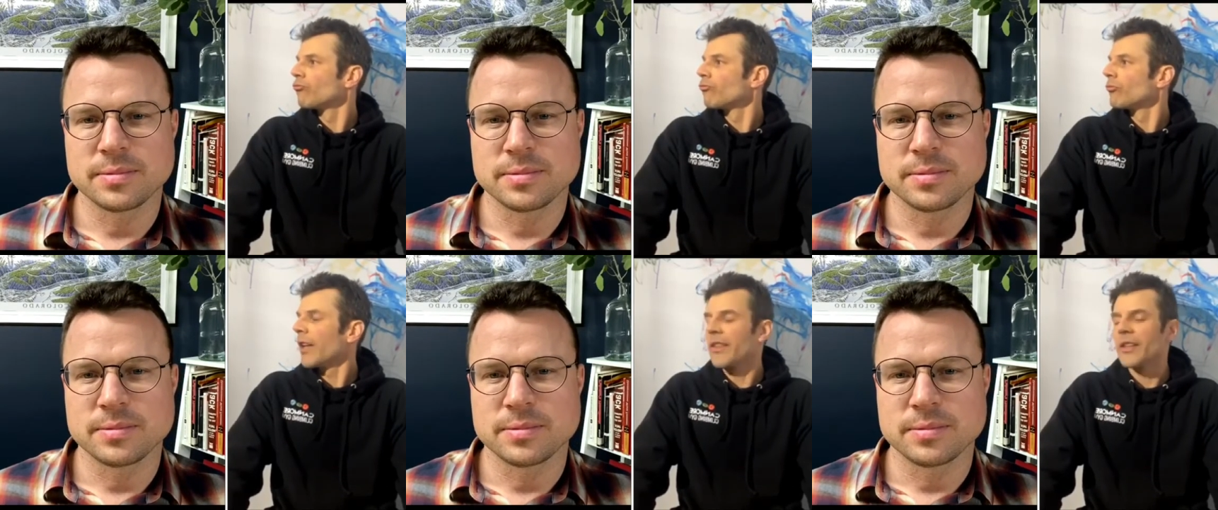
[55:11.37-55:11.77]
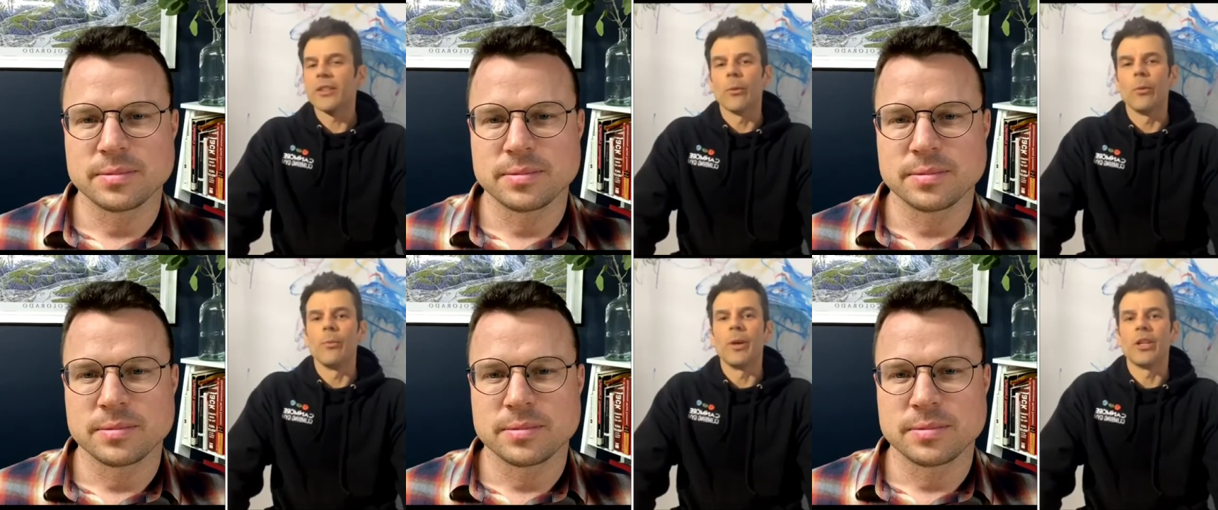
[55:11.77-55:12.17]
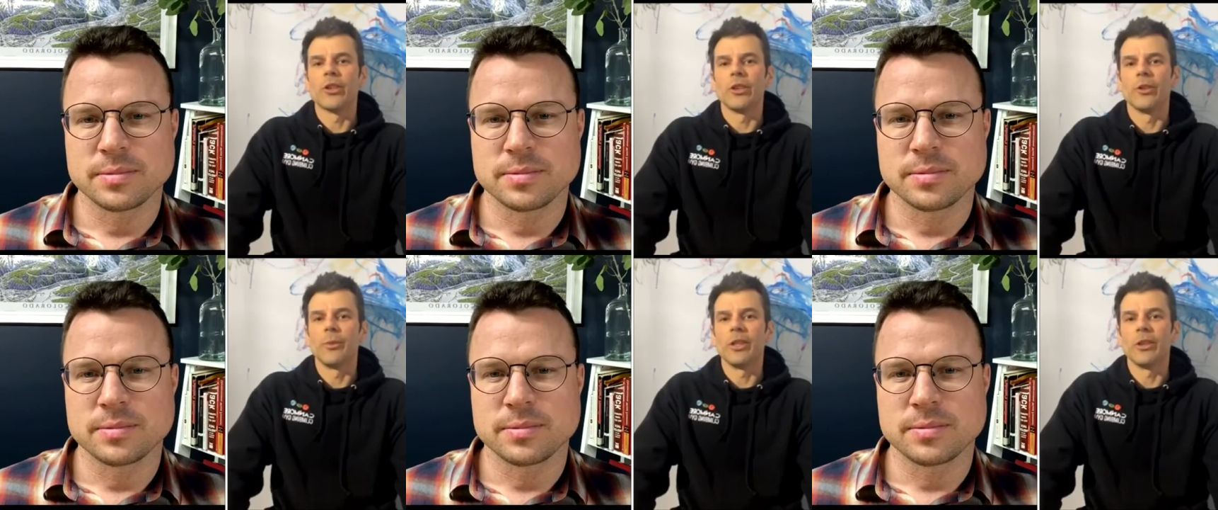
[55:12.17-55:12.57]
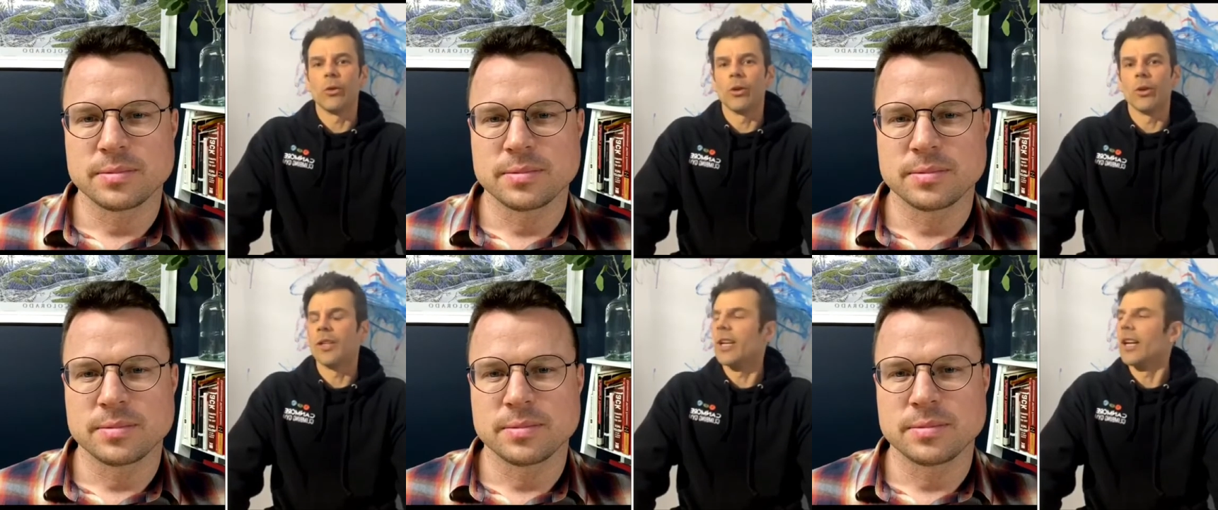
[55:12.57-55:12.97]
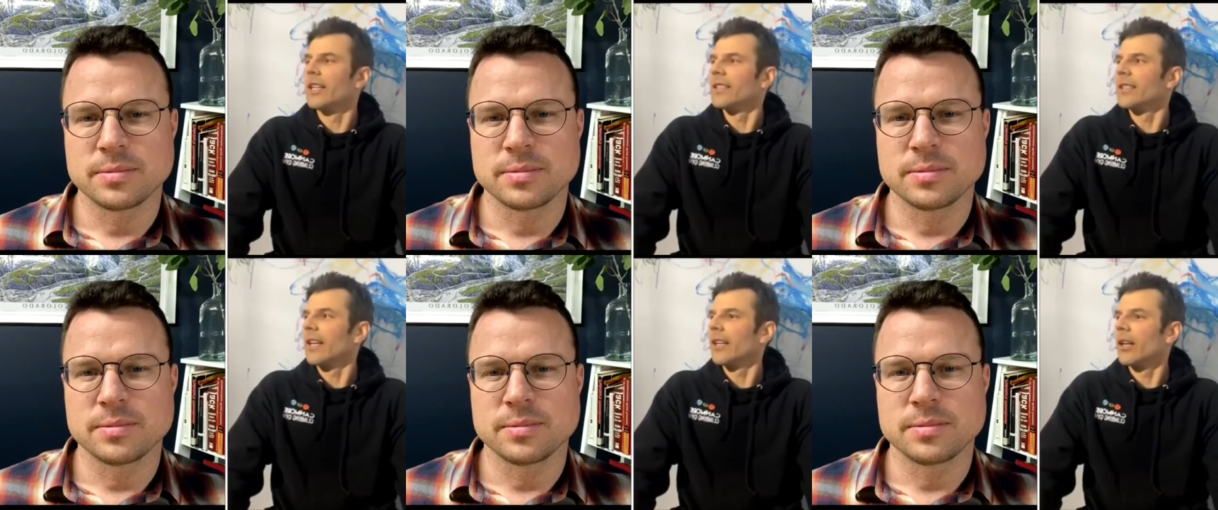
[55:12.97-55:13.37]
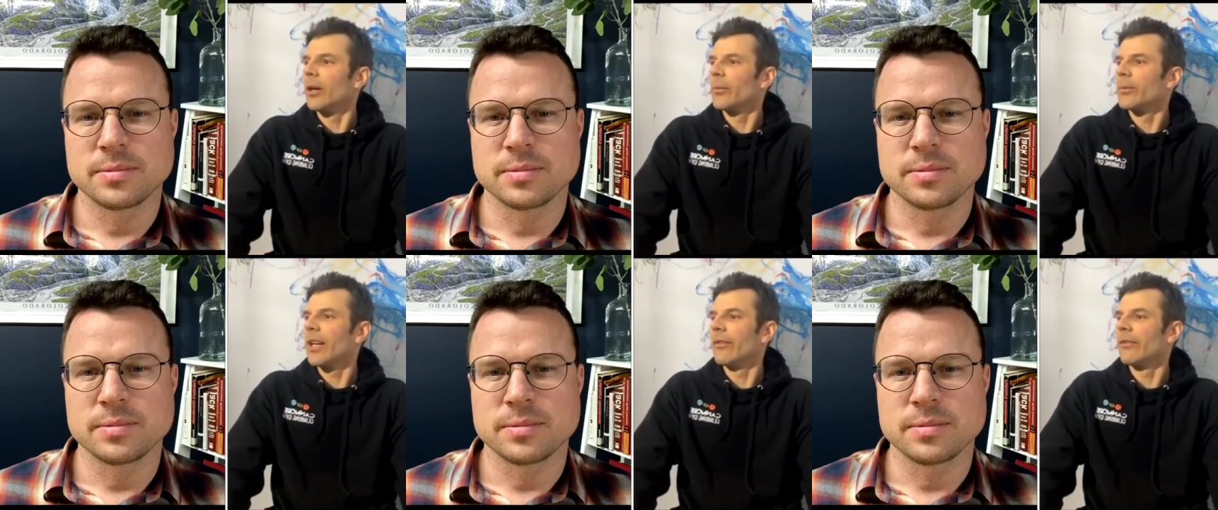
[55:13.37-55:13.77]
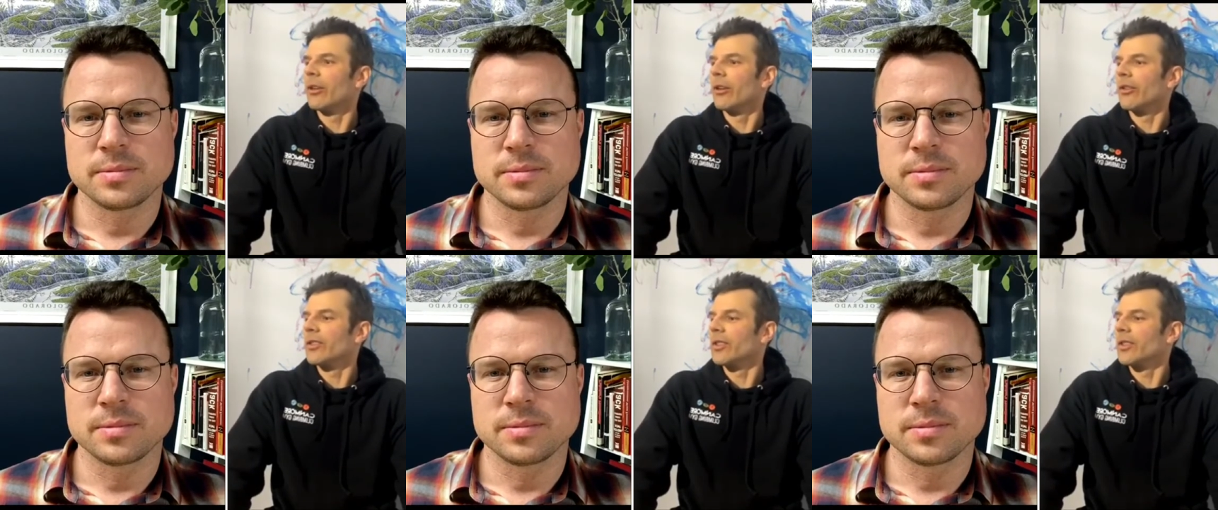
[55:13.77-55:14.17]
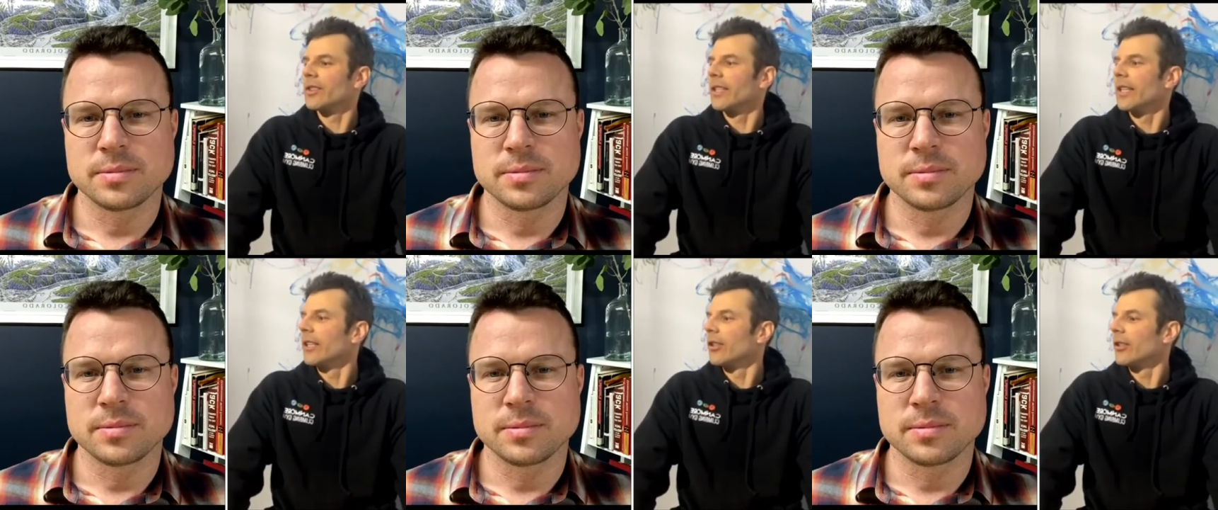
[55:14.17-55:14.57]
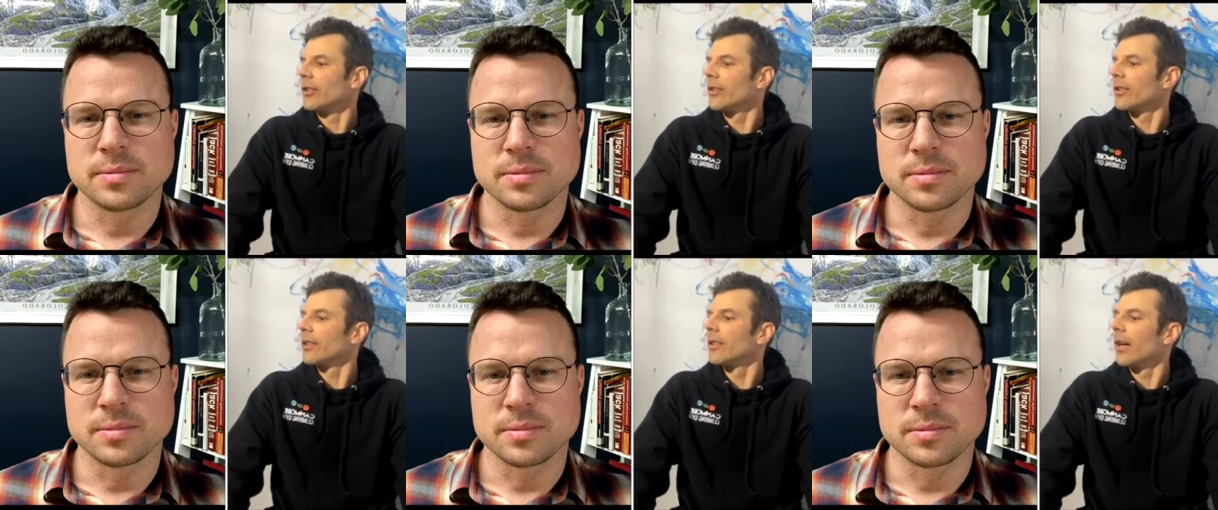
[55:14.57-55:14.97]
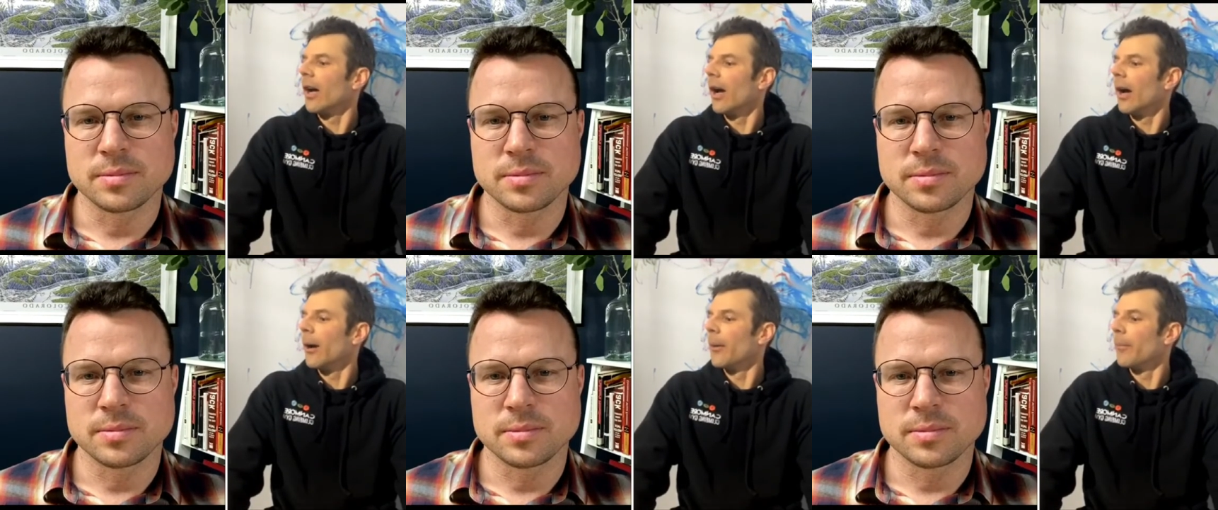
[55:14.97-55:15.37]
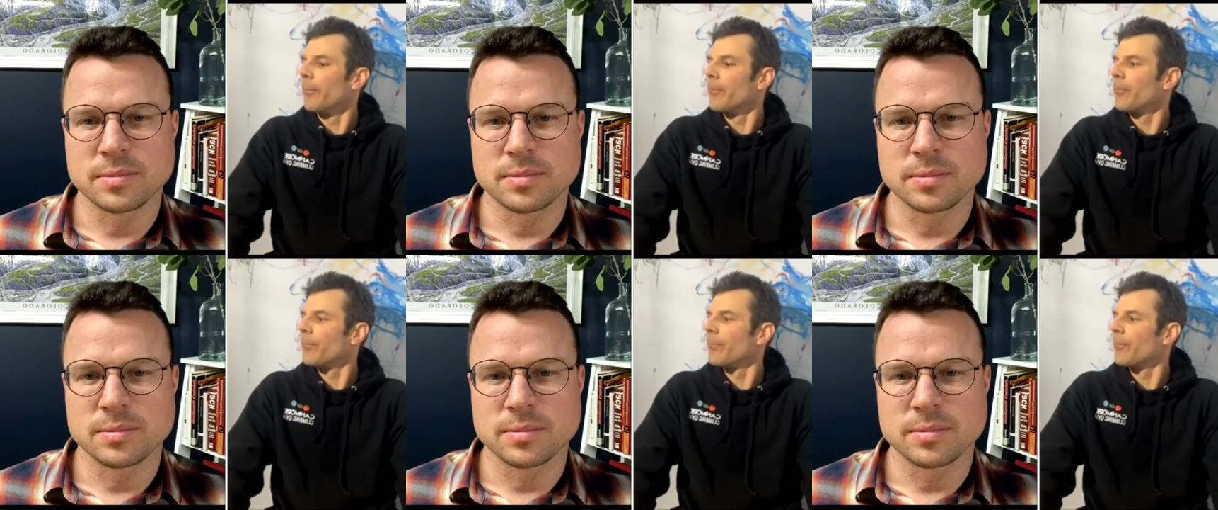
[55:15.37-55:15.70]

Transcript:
Speaker 1: I think someone mentioned being organized that helps having all the Systainers, um,